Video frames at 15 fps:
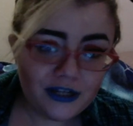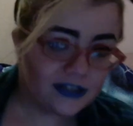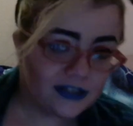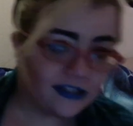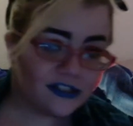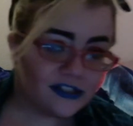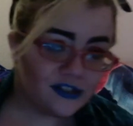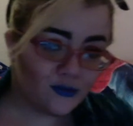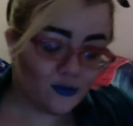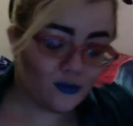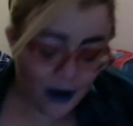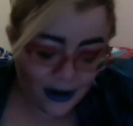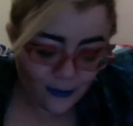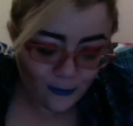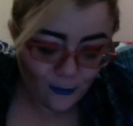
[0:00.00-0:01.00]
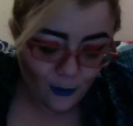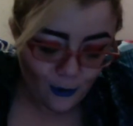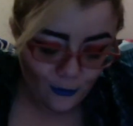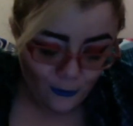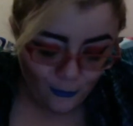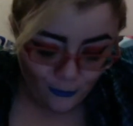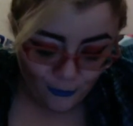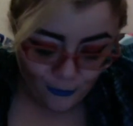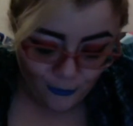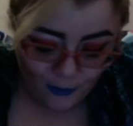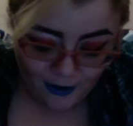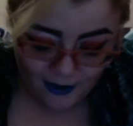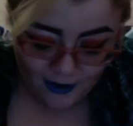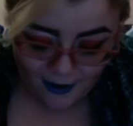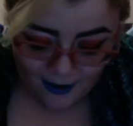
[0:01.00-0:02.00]
This is Red Wolf.
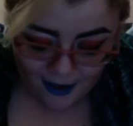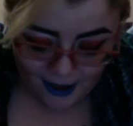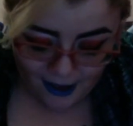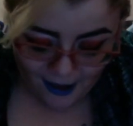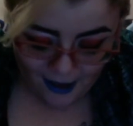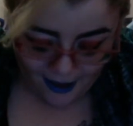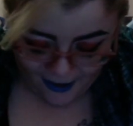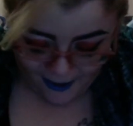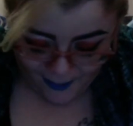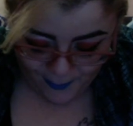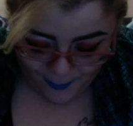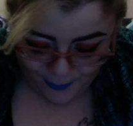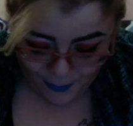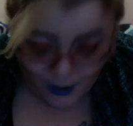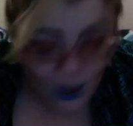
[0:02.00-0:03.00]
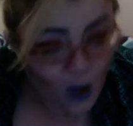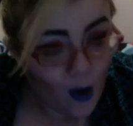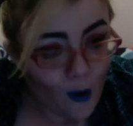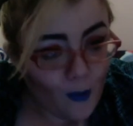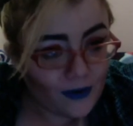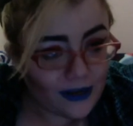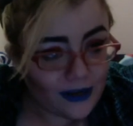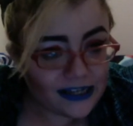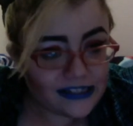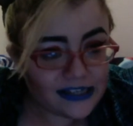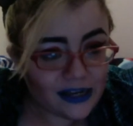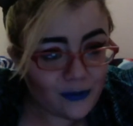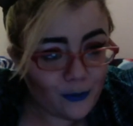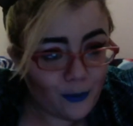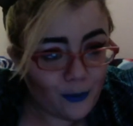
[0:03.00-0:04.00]
Um, like I
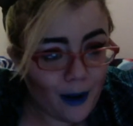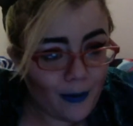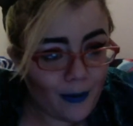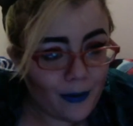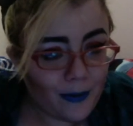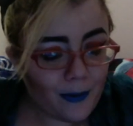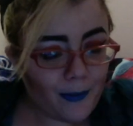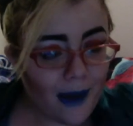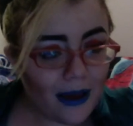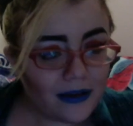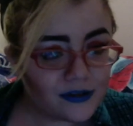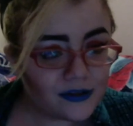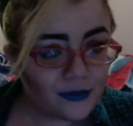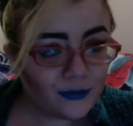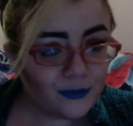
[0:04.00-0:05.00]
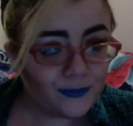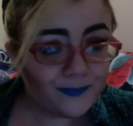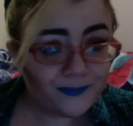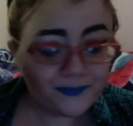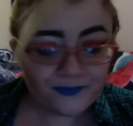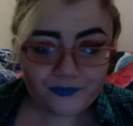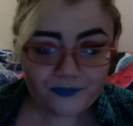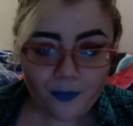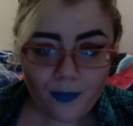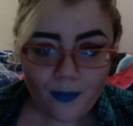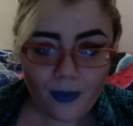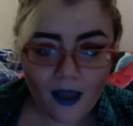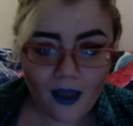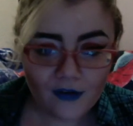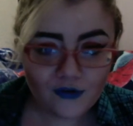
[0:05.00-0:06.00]
said, we'll probably be back soon.
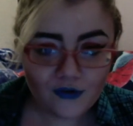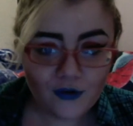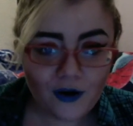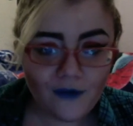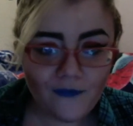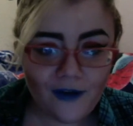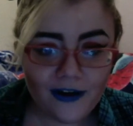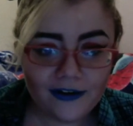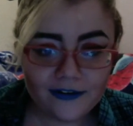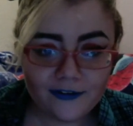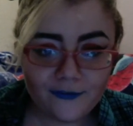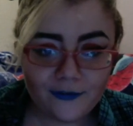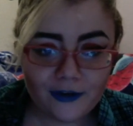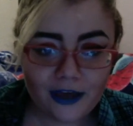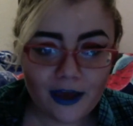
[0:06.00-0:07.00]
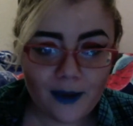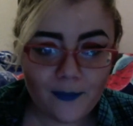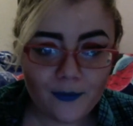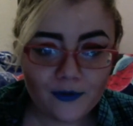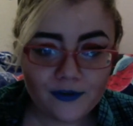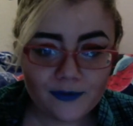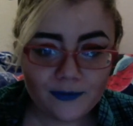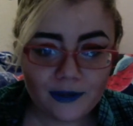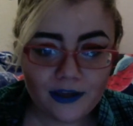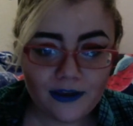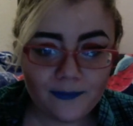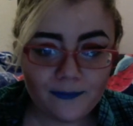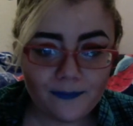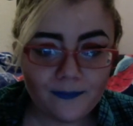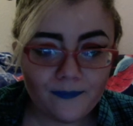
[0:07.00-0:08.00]
I'll try to find a different game or something.
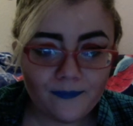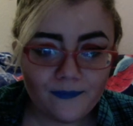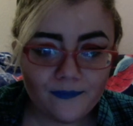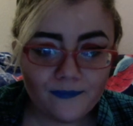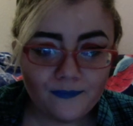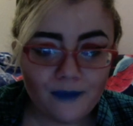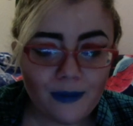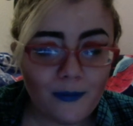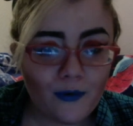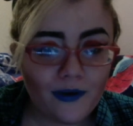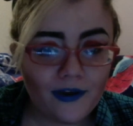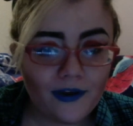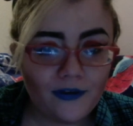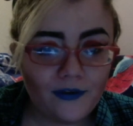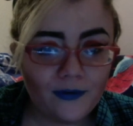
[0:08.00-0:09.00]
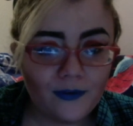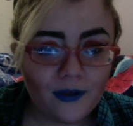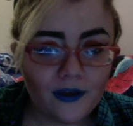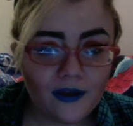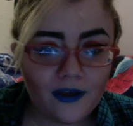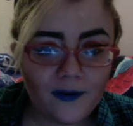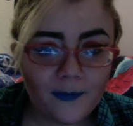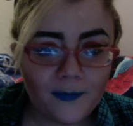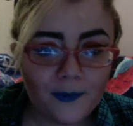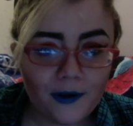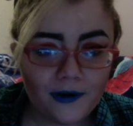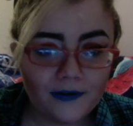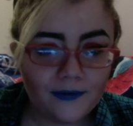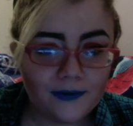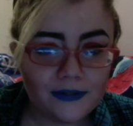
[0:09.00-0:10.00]
Maybe we can do, like, Harry Potter
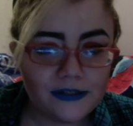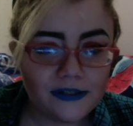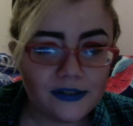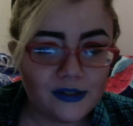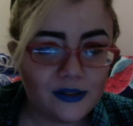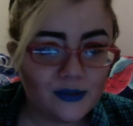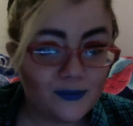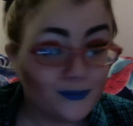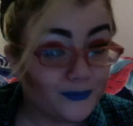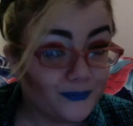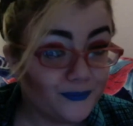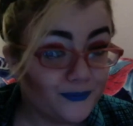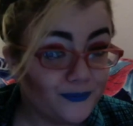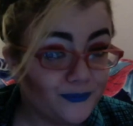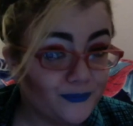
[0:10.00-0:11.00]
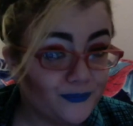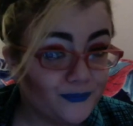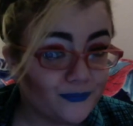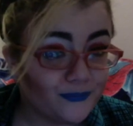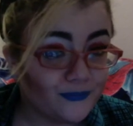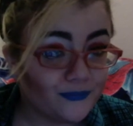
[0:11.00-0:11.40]
quizzes. Hmm?